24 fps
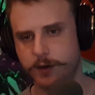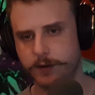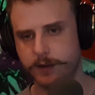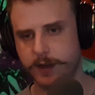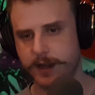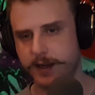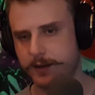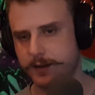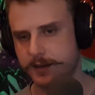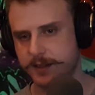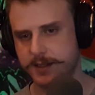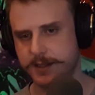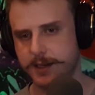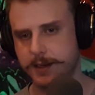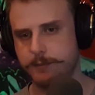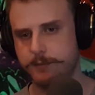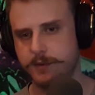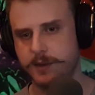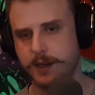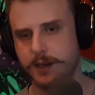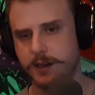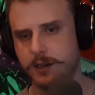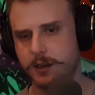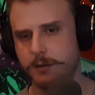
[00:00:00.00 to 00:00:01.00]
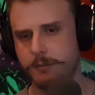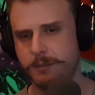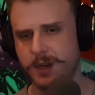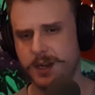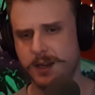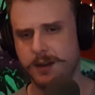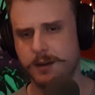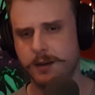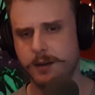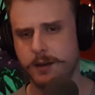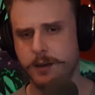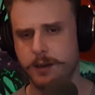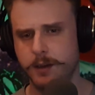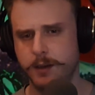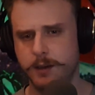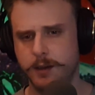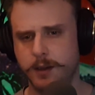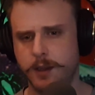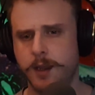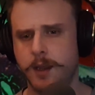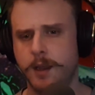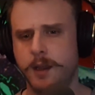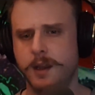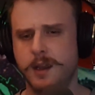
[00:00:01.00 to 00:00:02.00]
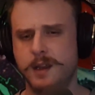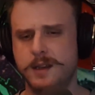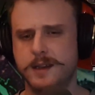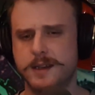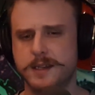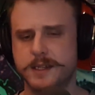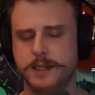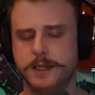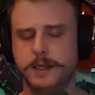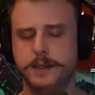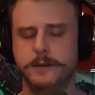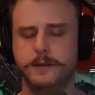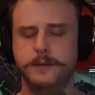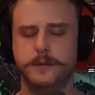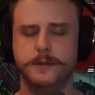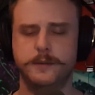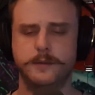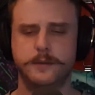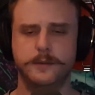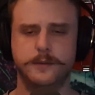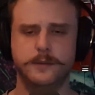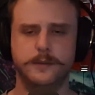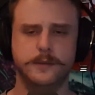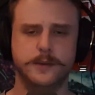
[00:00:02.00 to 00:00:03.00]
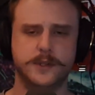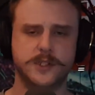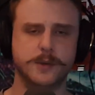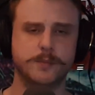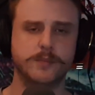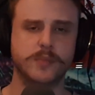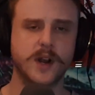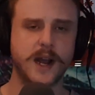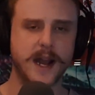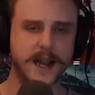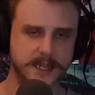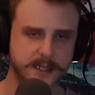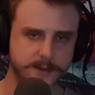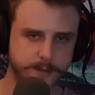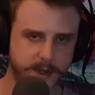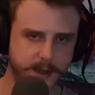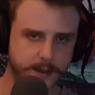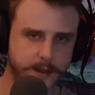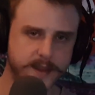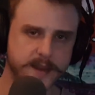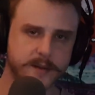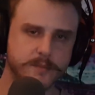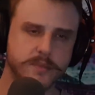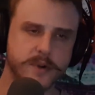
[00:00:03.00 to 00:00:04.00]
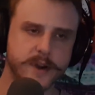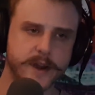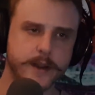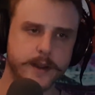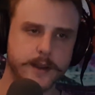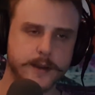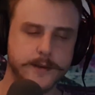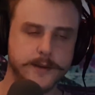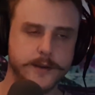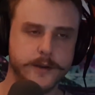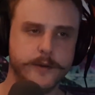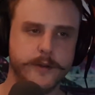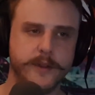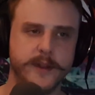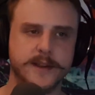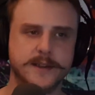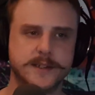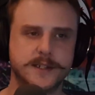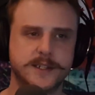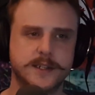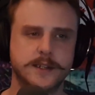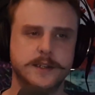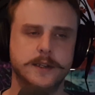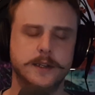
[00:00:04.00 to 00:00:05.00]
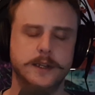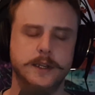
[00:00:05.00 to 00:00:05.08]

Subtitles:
like the same thing to me. It doesn't surprised me that the brain can do this.